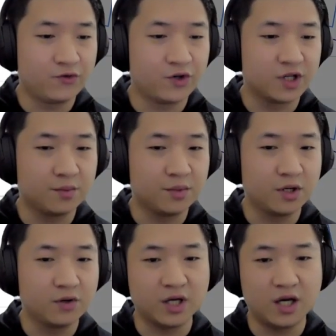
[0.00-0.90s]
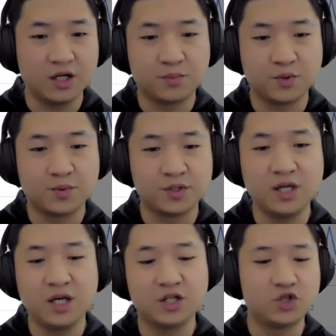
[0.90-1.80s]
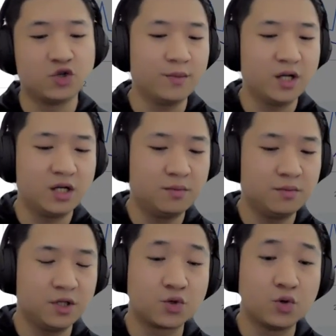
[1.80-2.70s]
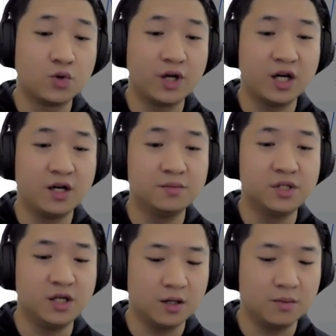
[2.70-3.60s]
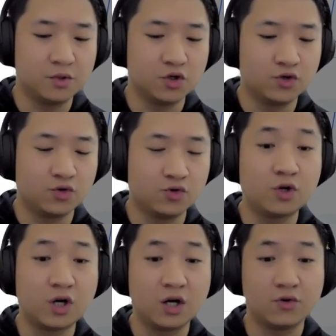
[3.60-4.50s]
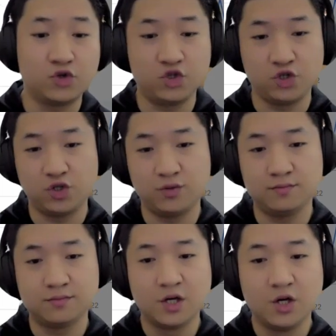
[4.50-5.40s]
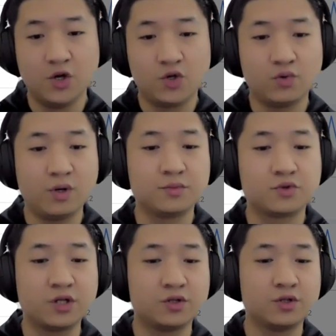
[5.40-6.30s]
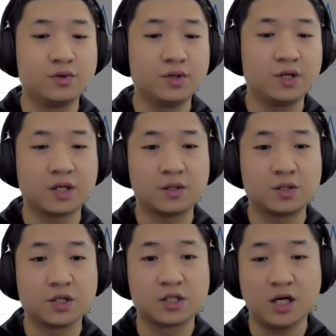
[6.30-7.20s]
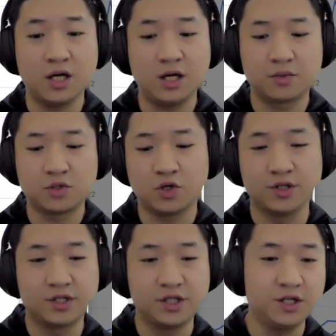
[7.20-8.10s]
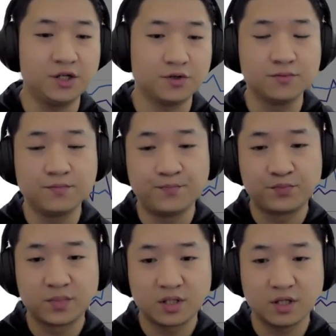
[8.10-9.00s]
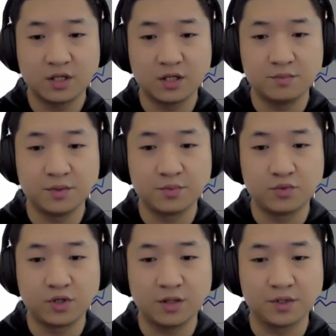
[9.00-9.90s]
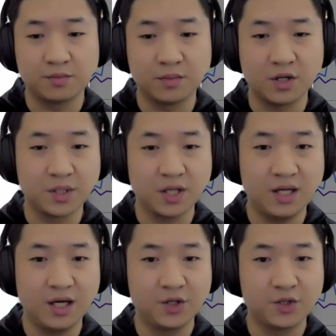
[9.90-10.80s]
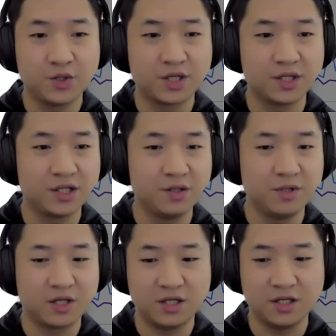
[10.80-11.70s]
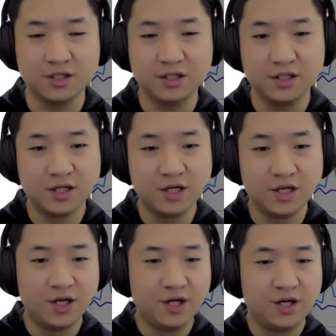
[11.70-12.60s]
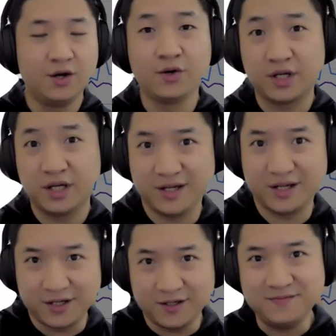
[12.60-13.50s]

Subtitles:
for example, I want to add a property and the domain name is called aimdm.org. So what I'm trying to do is I just type continue. Okay, let me put up the mouse highlight so you can see me clearer. Okay,